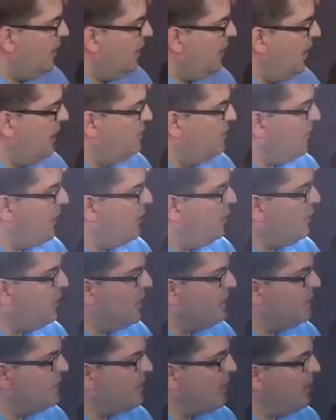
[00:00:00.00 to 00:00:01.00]
And finally we
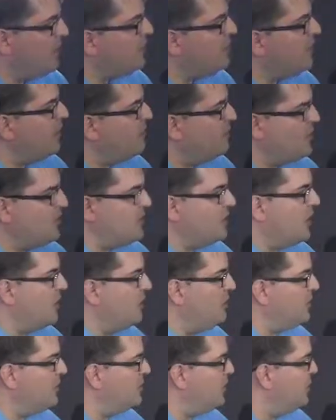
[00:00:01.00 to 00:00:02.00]
got some other stuff which is
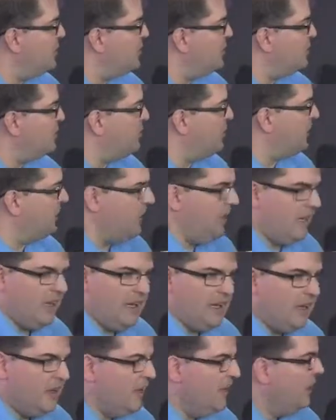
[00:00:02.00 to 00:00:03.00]
coming soon, which is really
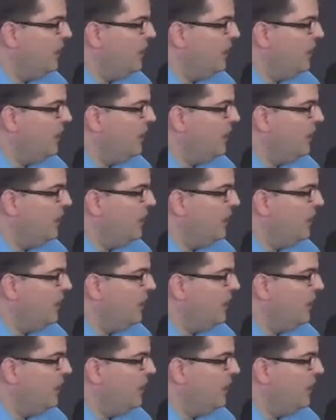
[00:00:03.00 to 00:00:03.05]
neat.